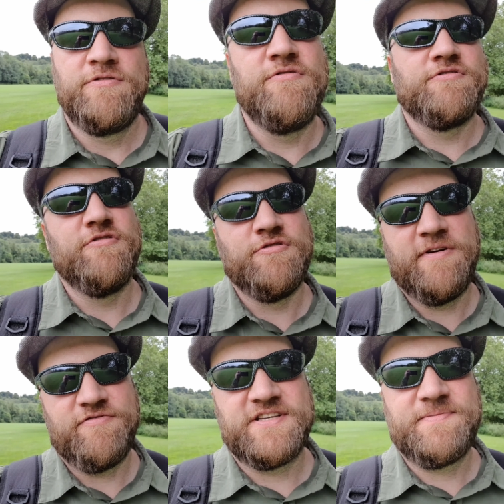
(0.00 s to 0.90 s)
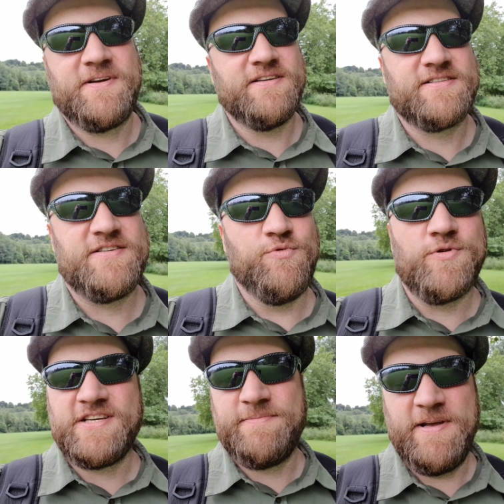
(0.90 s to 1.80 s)
or whether it's because the
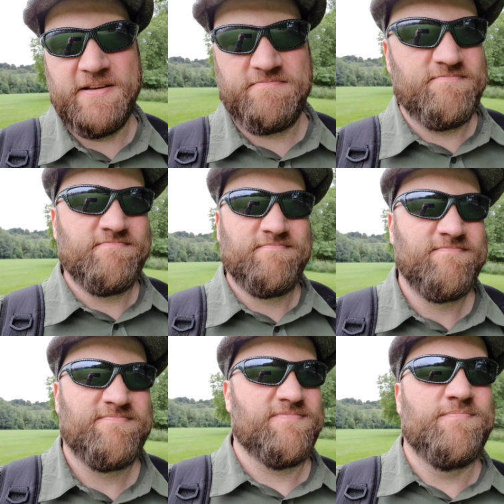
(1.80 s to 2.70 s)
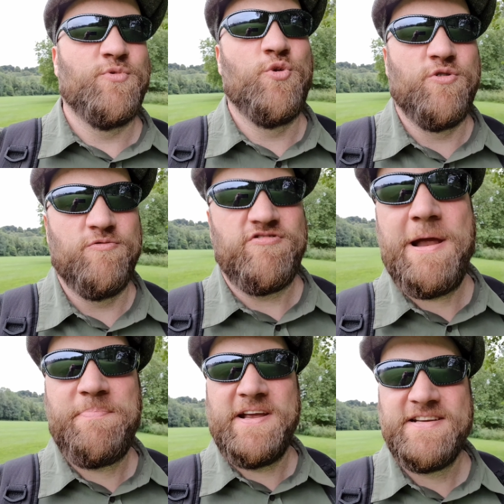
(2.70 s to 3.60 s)
water's a bit more
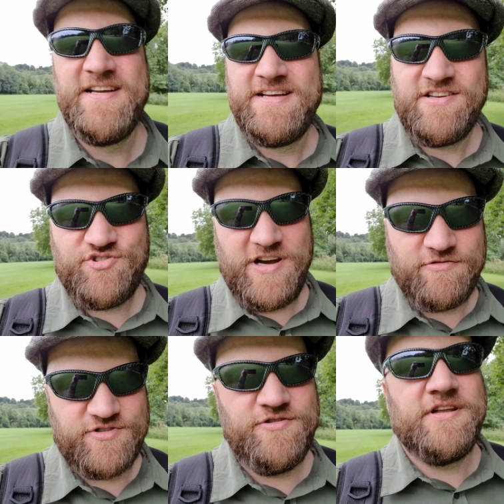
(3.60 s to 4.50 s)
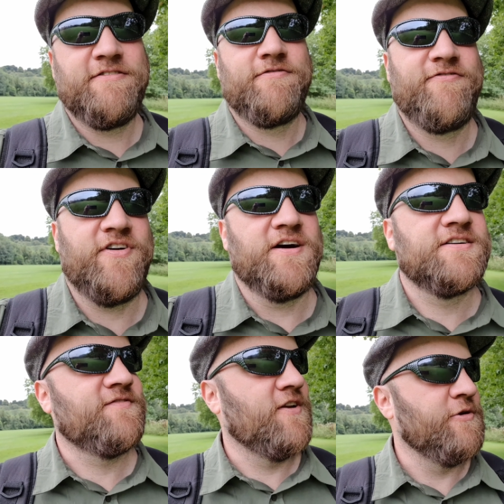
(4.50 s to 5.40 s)
rapid. Trout do love
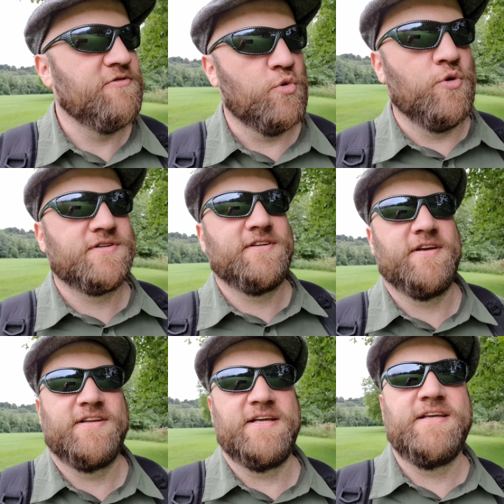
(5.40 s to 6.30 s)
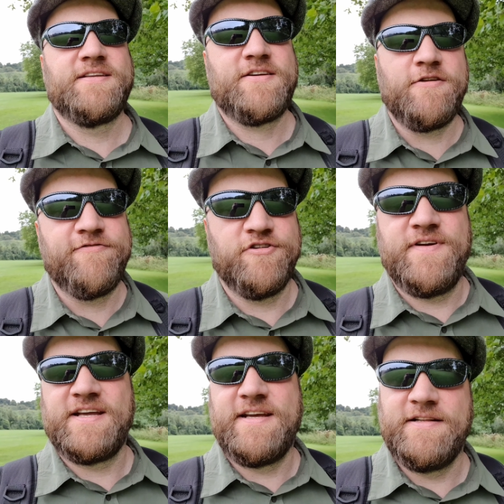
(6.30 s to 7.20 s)
fast flowing water, don't they? It's going through
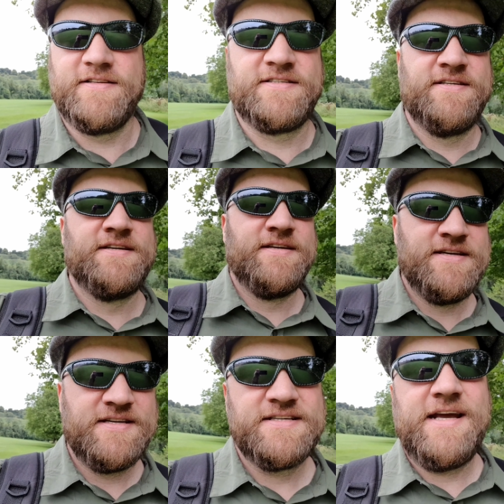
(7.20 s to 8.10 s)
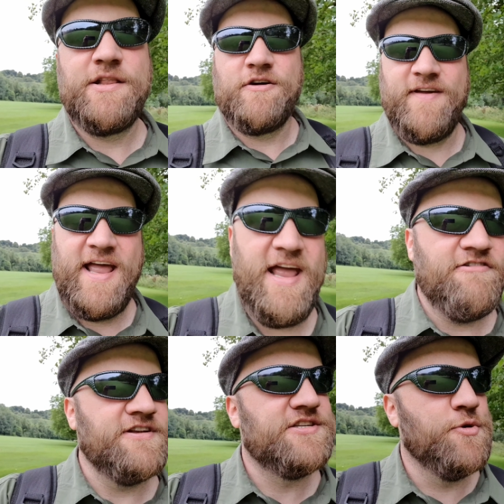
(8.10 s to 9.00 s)
their gills to get a lot of
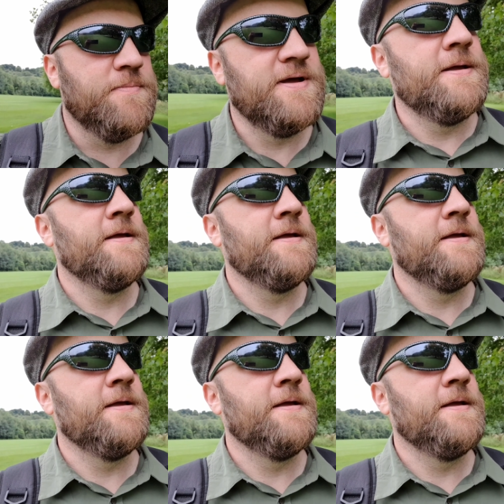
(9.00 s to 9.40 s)
air into them.